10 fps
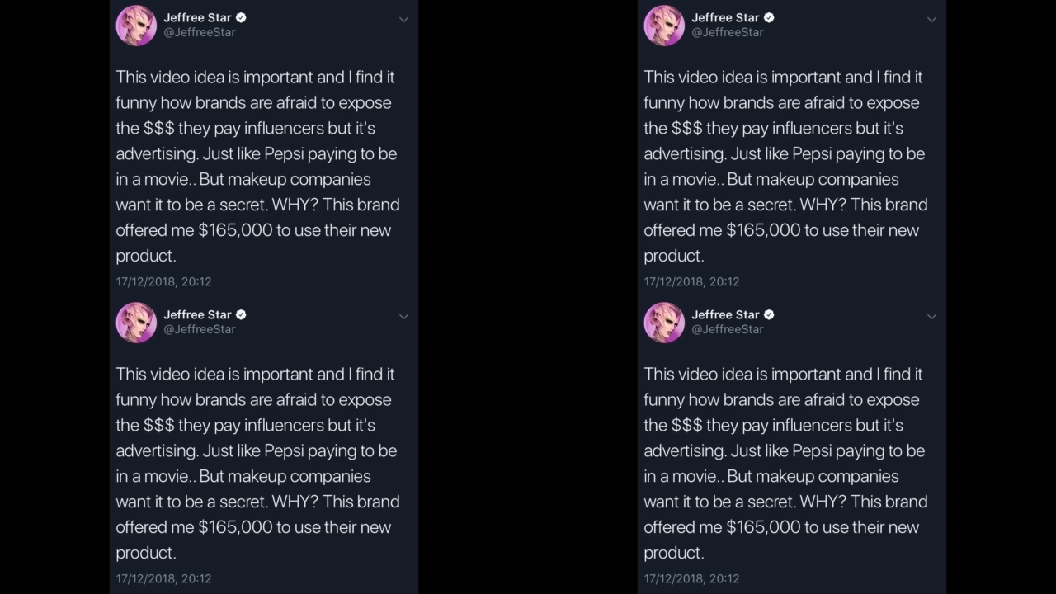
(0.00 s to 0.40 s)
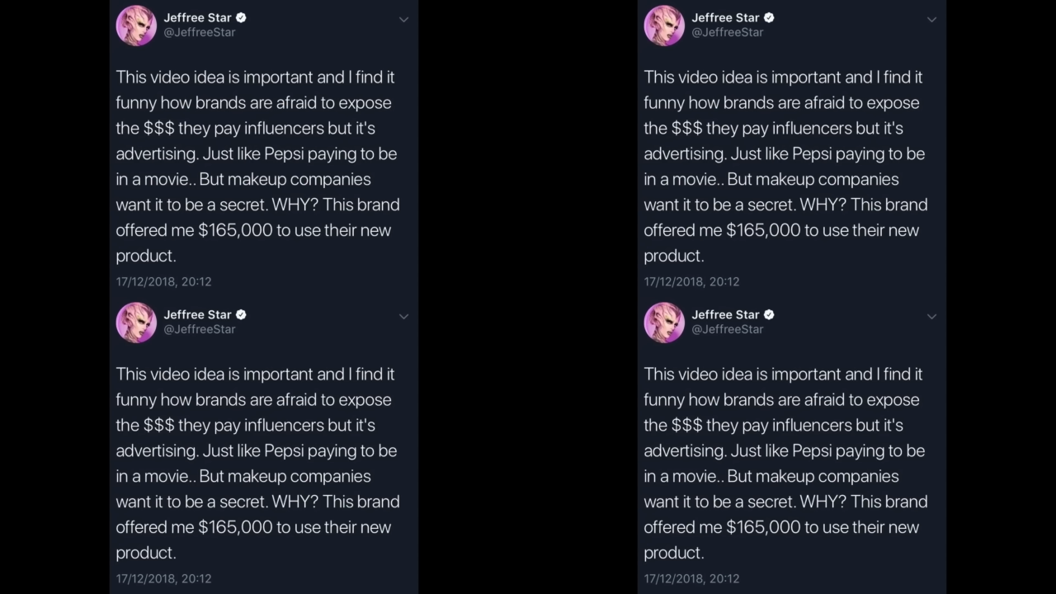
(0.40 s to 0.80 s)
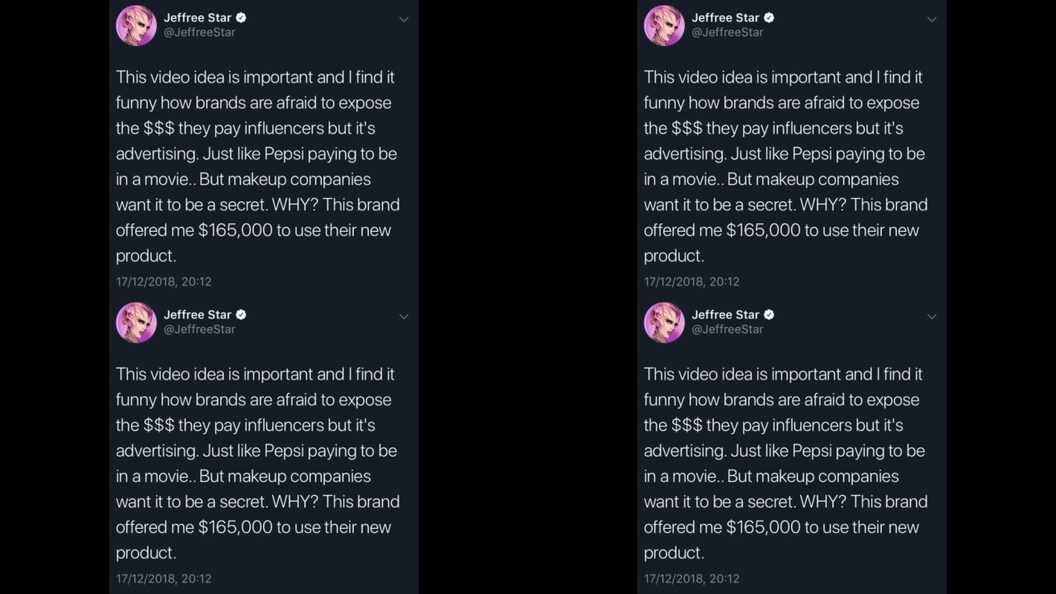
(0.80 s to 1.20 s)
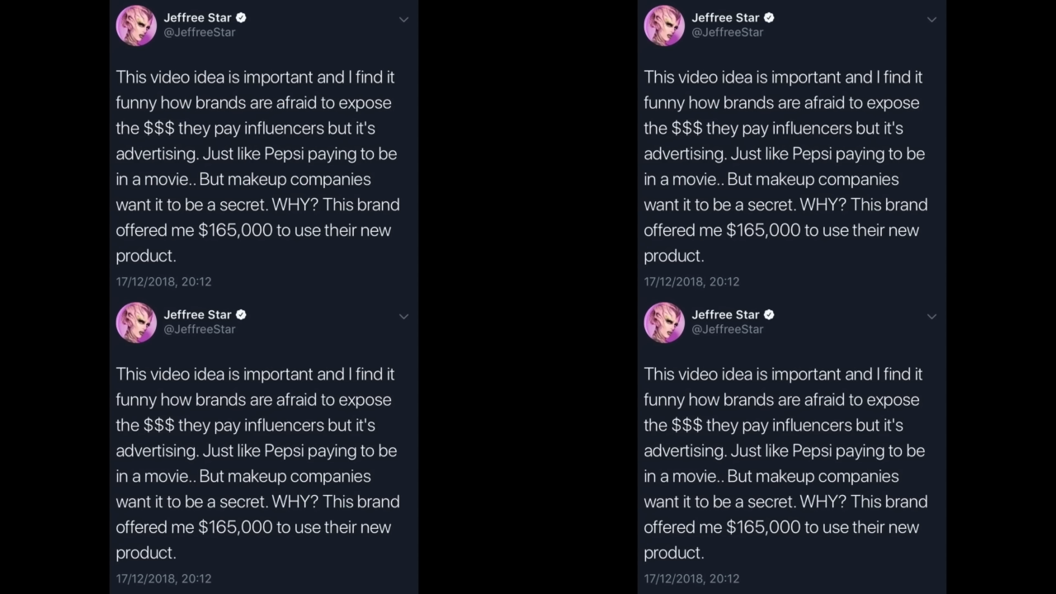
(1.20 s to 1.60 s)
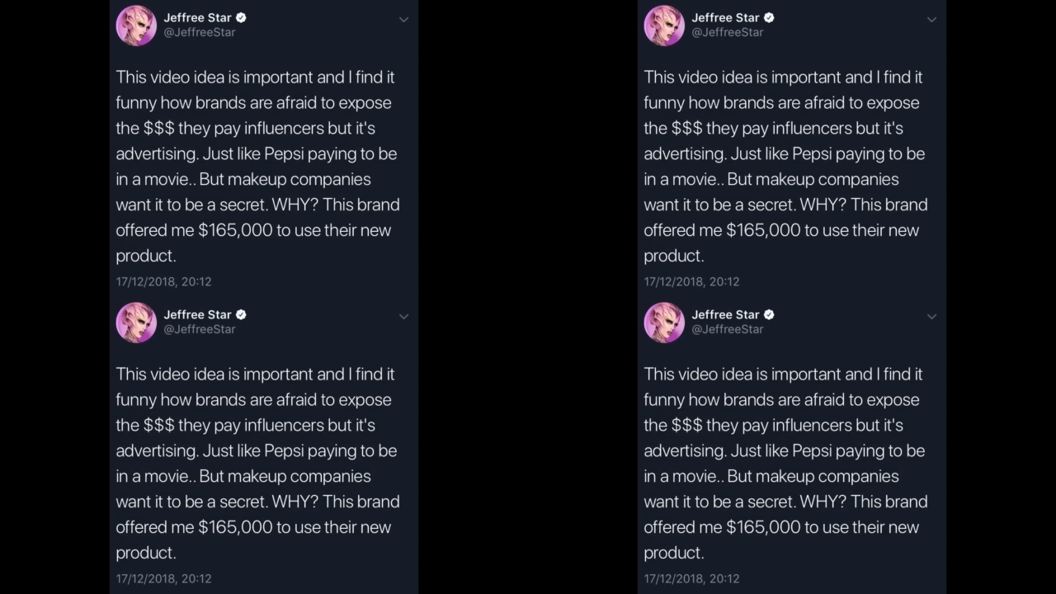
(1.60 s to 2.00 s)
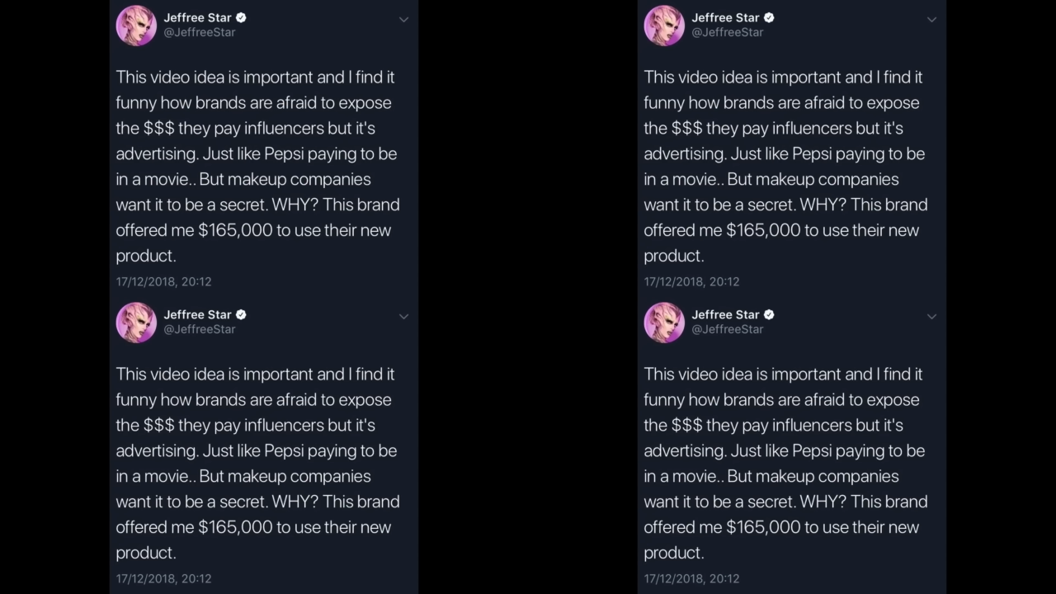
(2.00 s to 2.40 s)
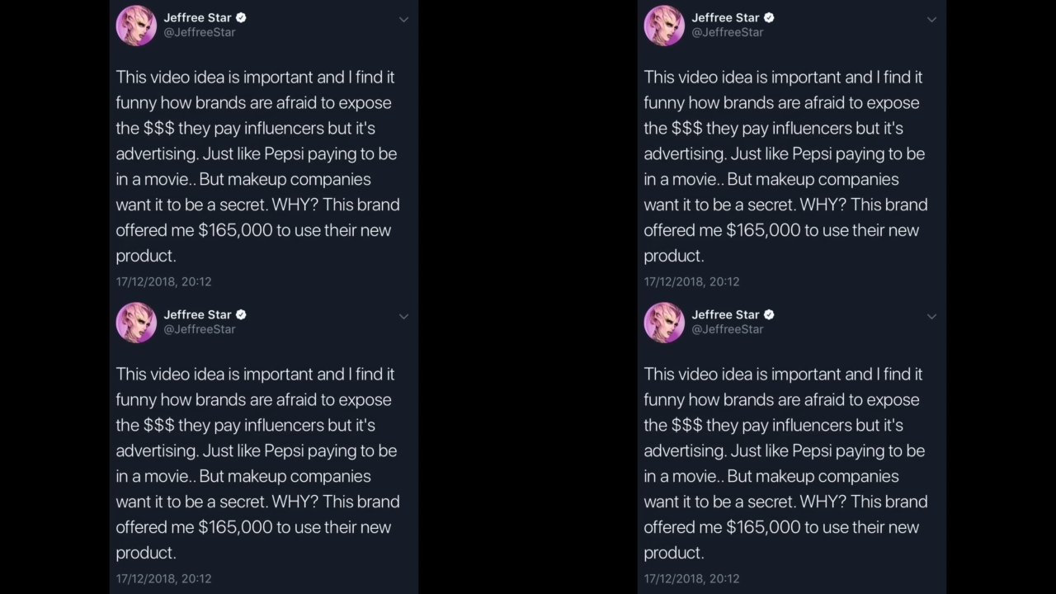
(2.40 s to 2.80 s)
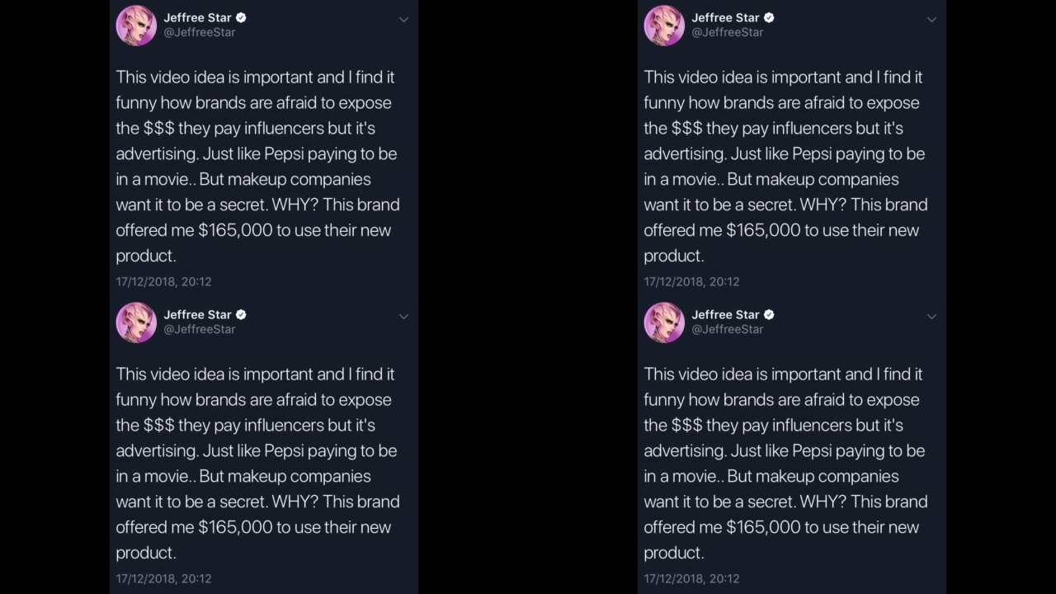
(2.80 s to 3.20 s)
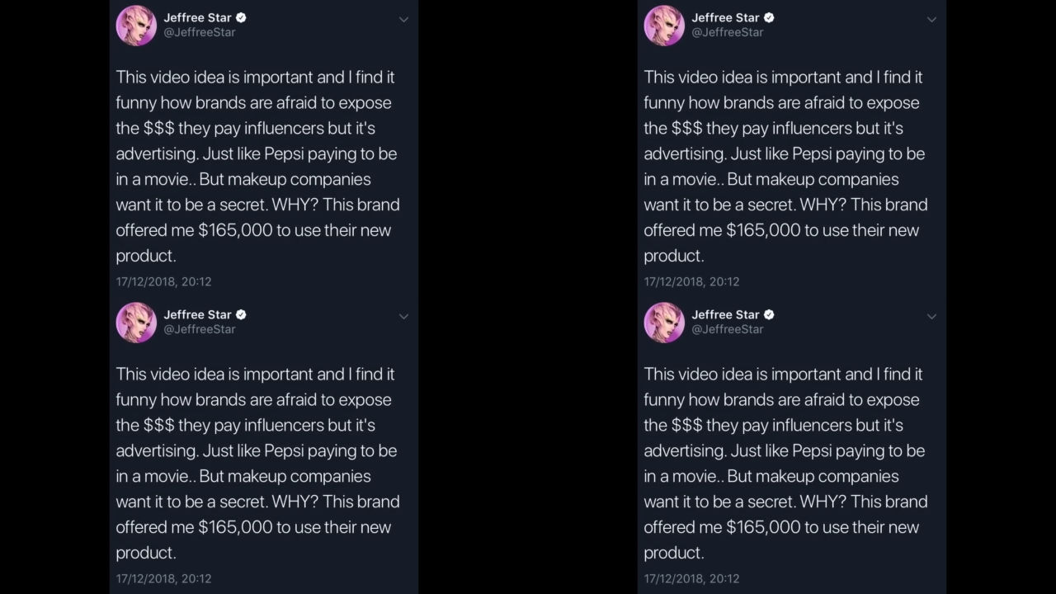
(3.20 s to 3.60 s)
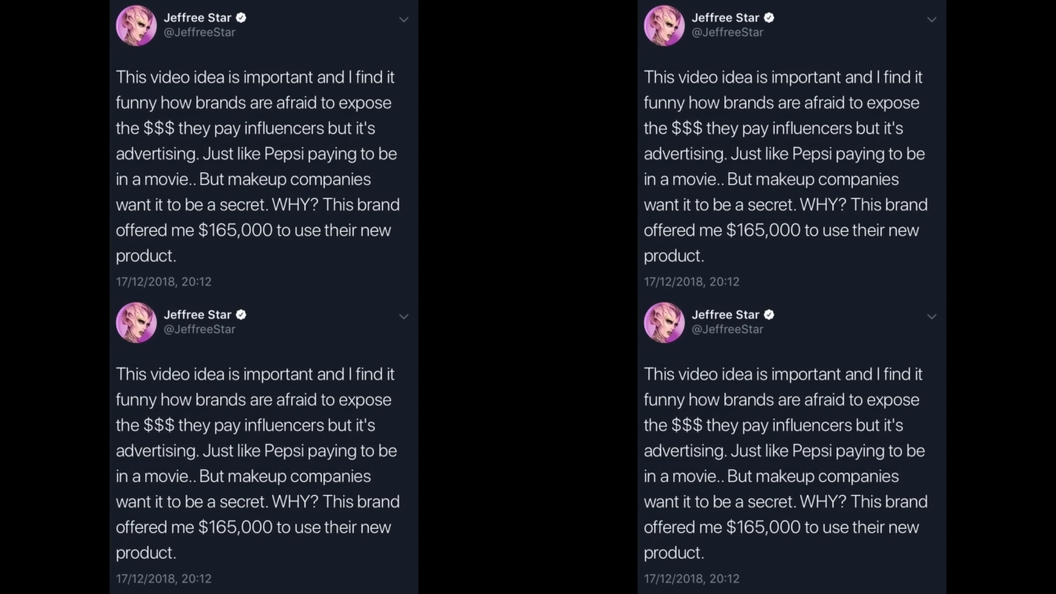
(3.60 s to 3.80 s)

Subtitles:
(no speaker visible)